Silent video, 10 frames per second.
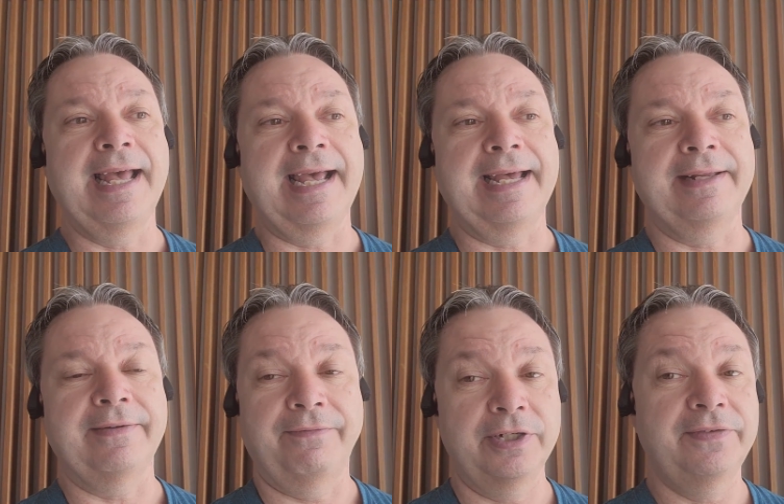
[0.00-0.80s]
And
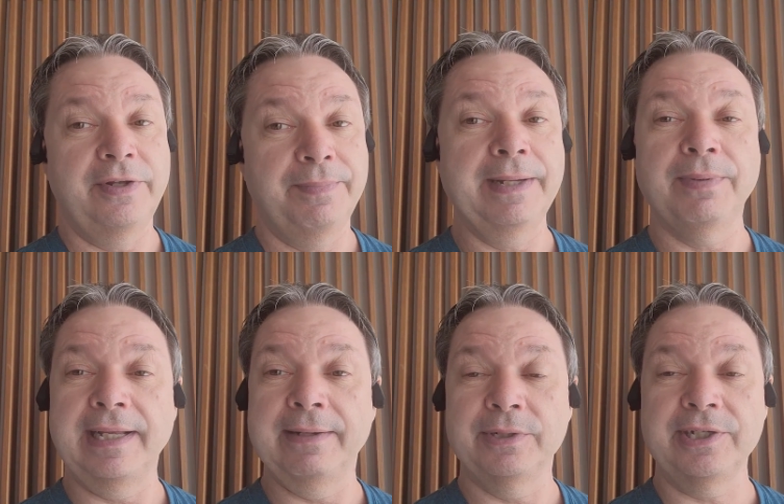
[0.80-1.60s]
the first few people
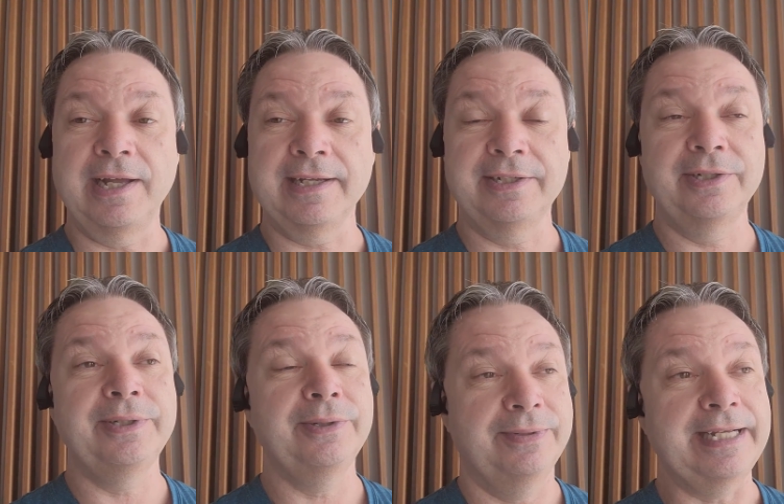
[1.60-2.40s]
I was talking to,
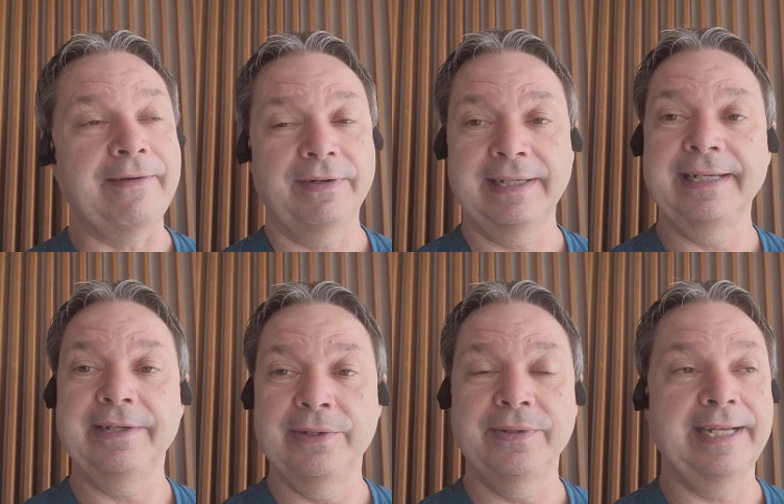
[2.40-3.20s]
you definitely
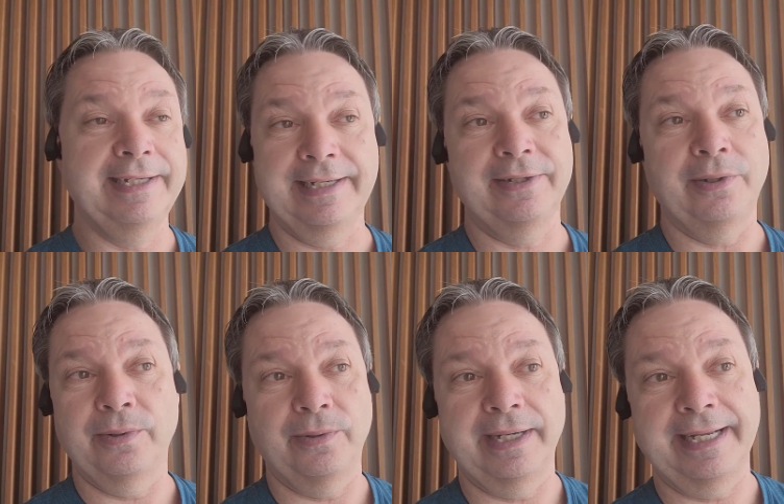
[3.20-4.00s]
knew they didn't know
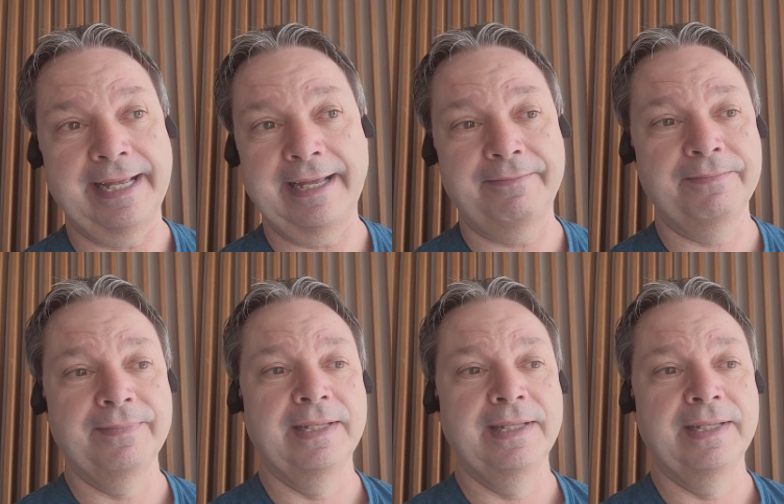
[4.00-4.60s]
who I am